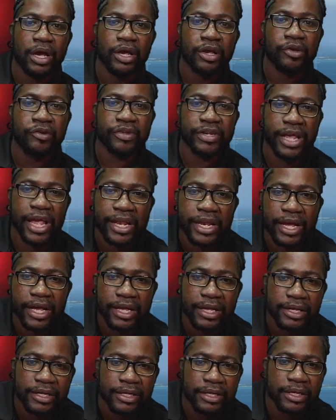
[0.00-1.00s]

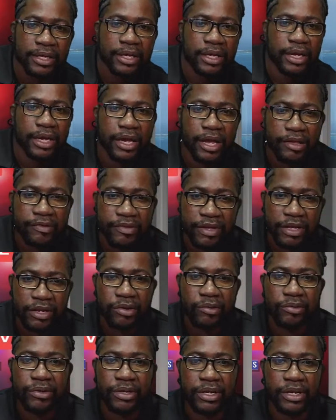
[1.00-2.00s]
Grenada is
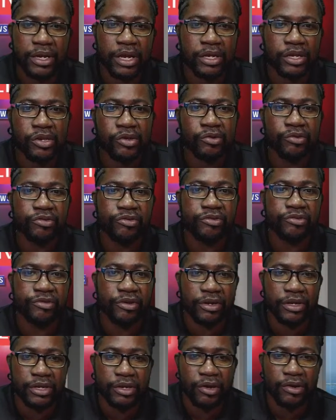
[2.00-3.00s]
included in a new
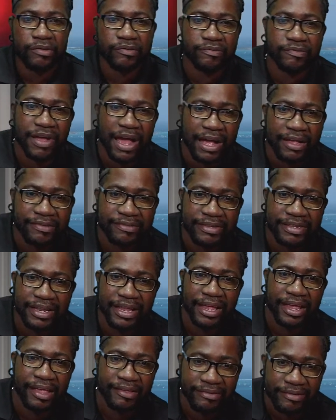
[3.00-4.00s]
study on vaccine
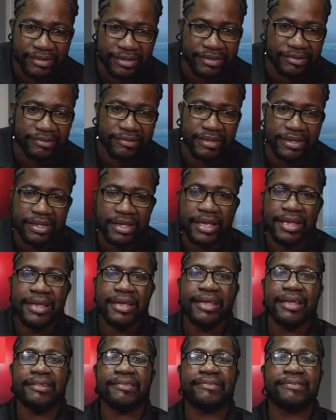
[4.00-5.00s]
hesitancy
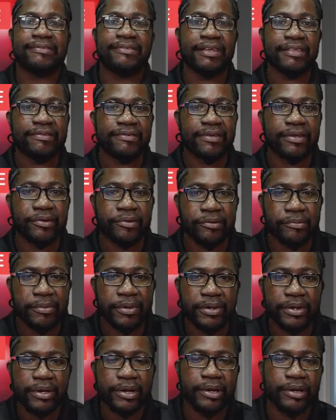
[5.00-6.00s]
in 6
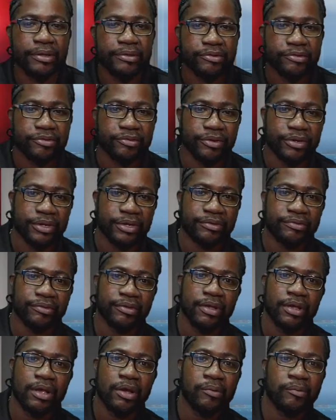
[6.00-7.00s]
Caribbean countries.
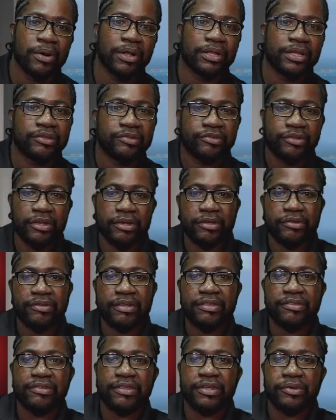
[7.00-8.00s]
Well,
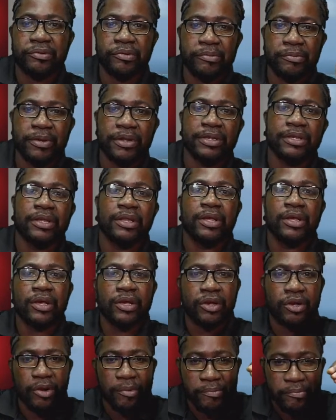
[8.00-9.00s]
6 Caribbean
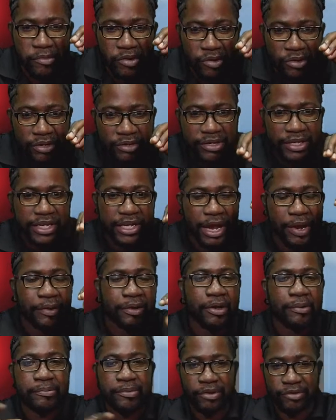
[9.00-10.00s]
community
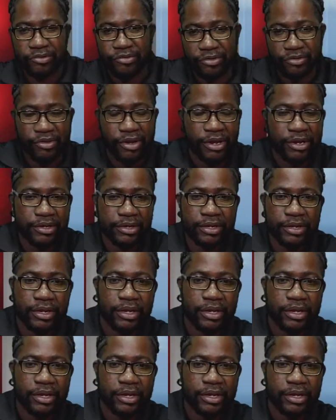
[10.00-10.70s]
CARICOM countries, right?